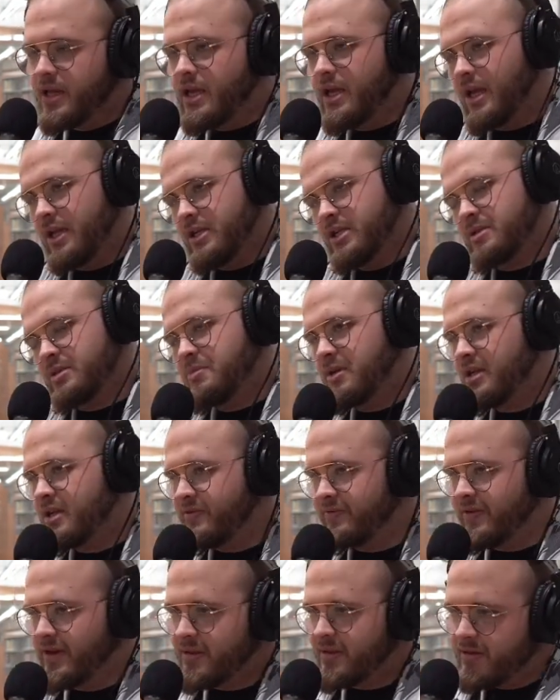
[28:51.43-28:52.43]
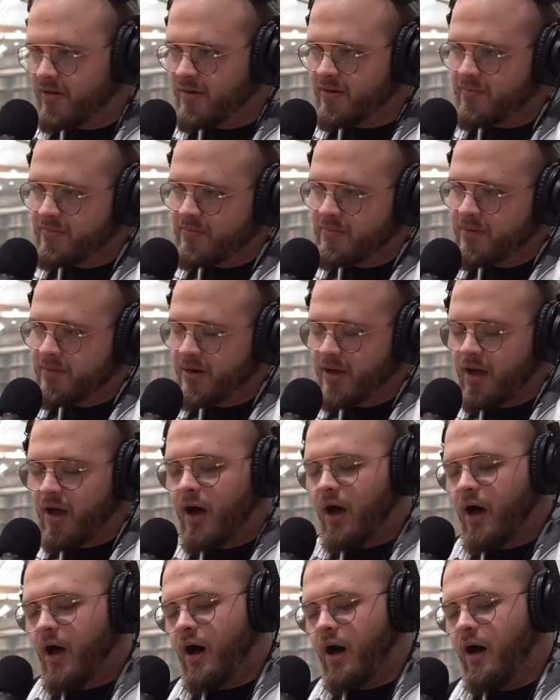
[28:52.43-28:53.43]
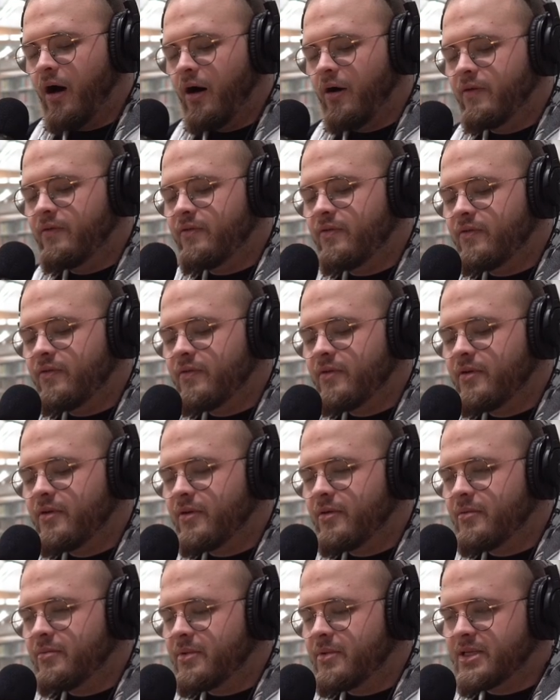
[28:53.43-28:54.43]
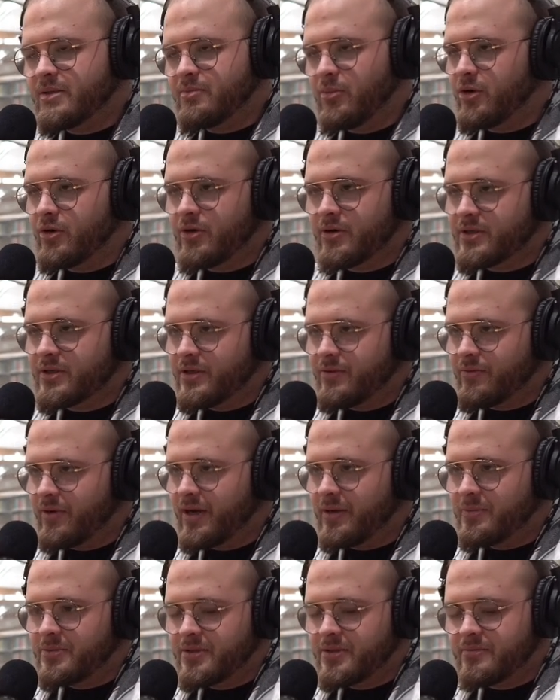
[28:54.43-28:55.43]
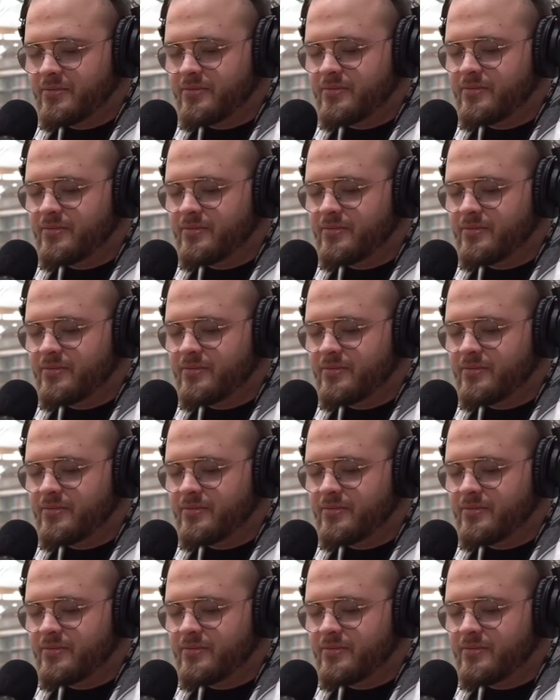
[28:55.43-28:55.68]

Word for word: he had just been convicted of his murders and rapes.